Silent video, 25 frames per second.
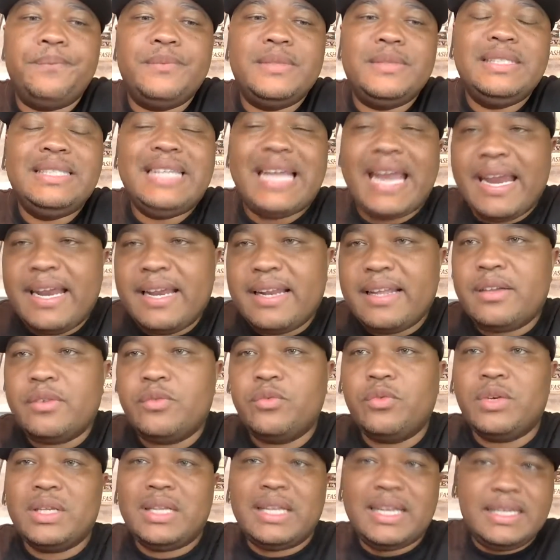
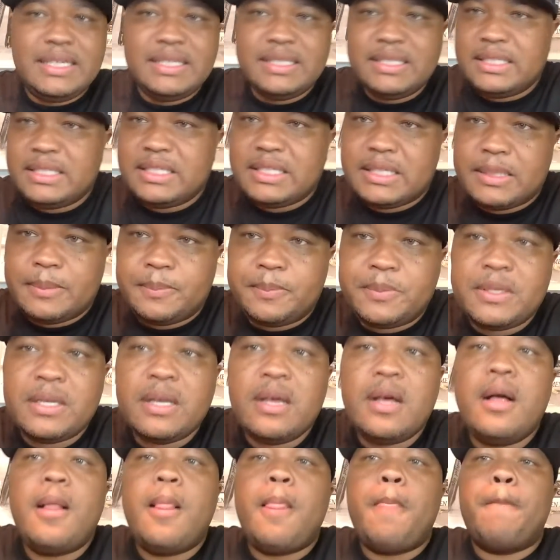dating relationships.
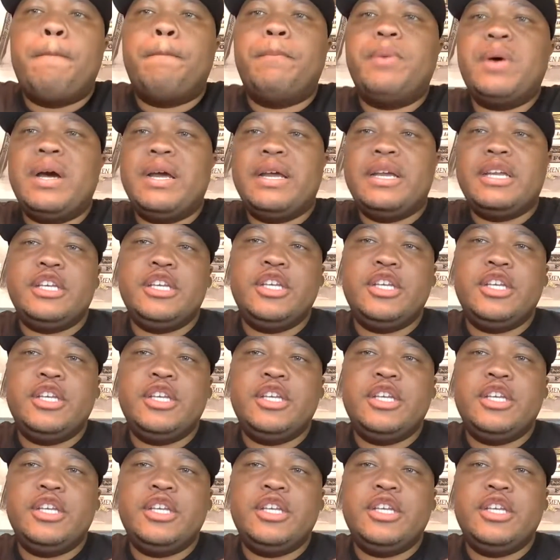But